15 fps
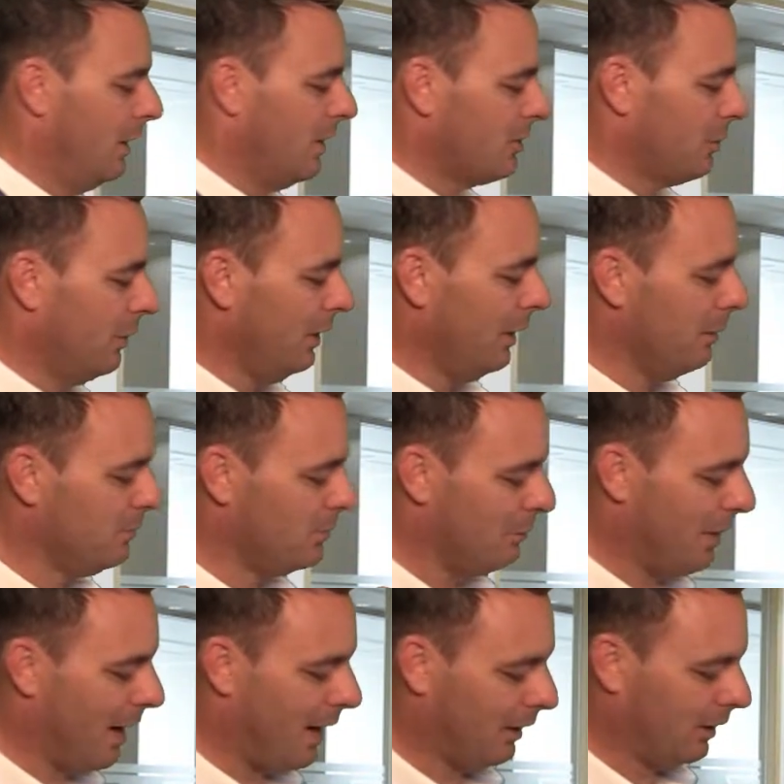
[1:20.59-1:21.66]
So when it comes to
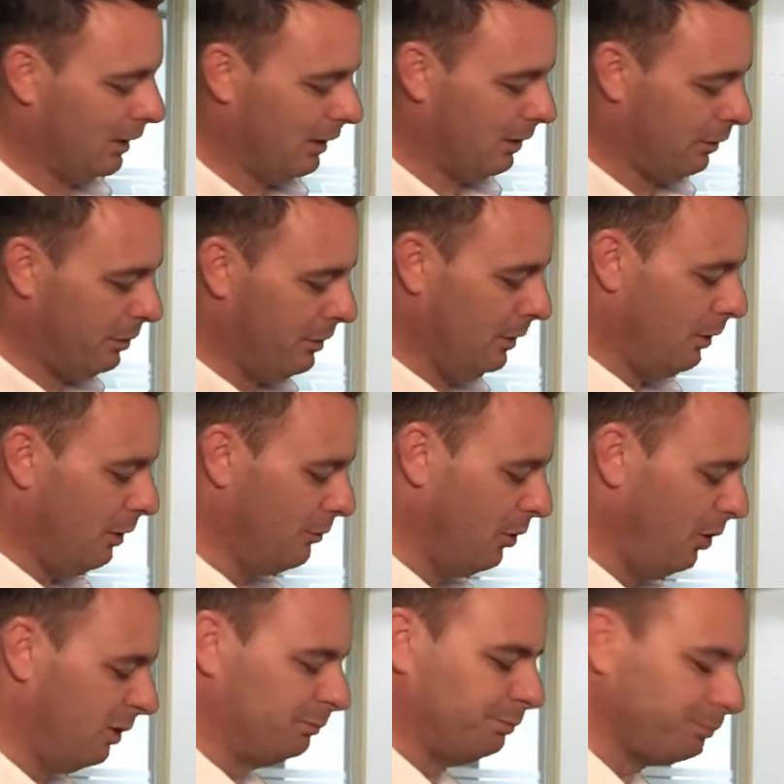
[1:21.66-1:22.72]
marketing, I think I've
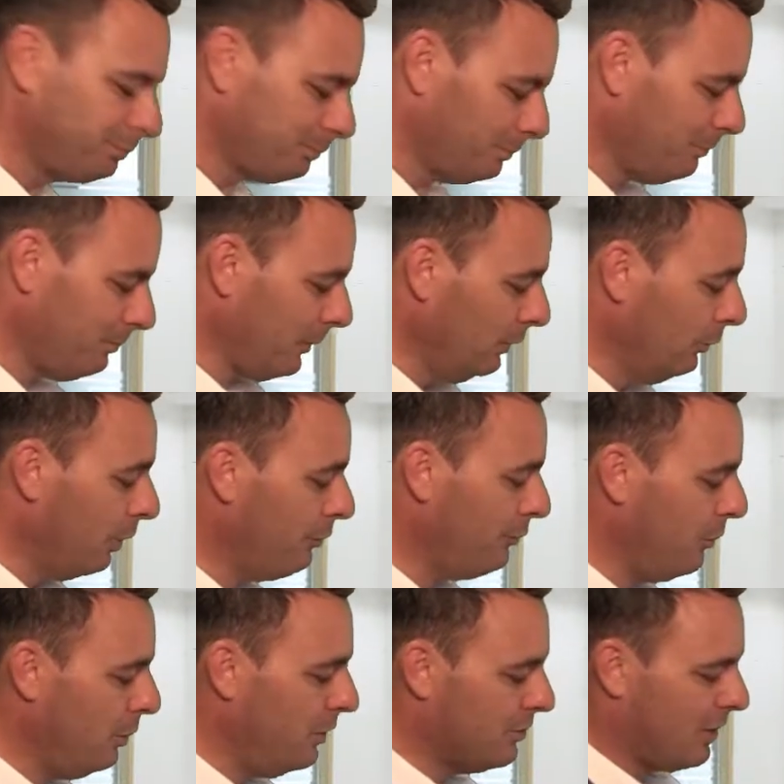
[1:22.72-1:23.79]
got, look, a
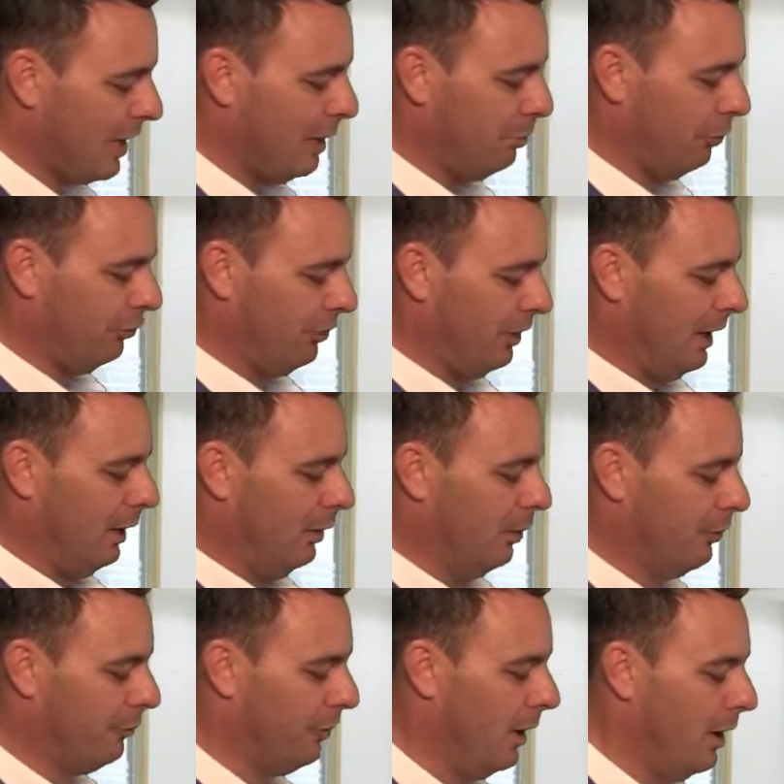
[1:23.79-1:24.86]
few examples here
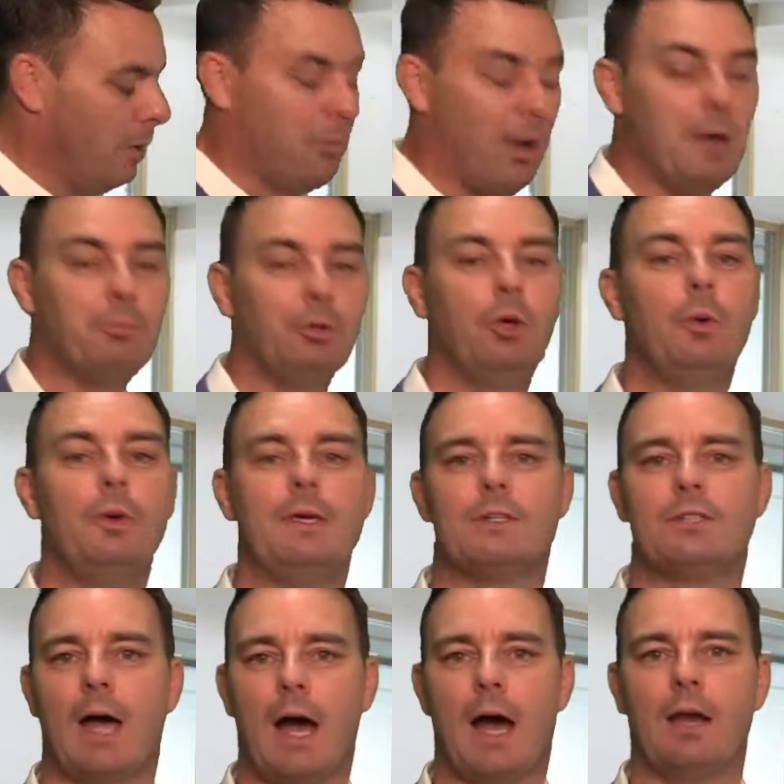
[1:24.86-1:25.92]
of people who are your
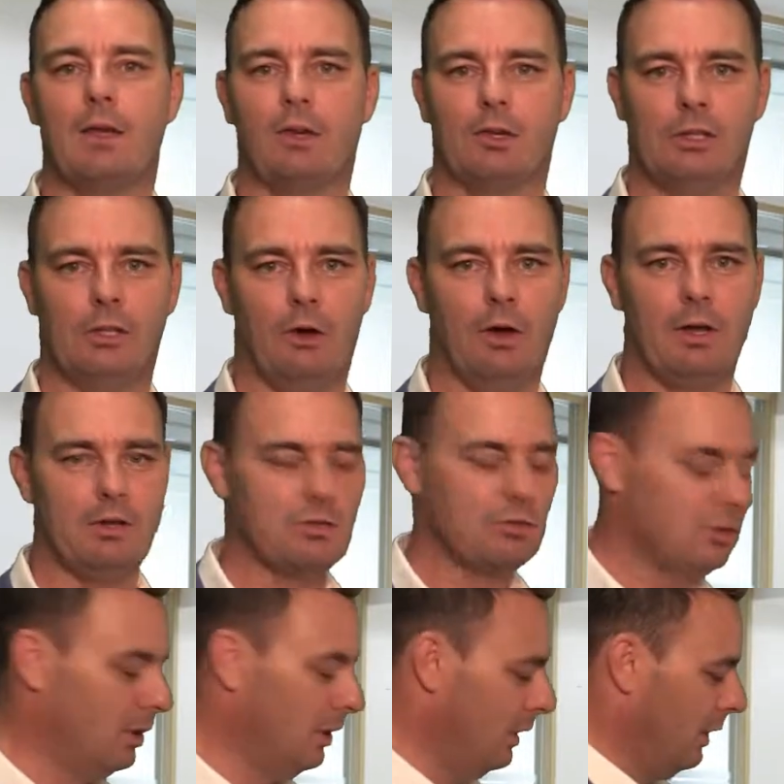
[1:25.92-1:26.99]
target clients.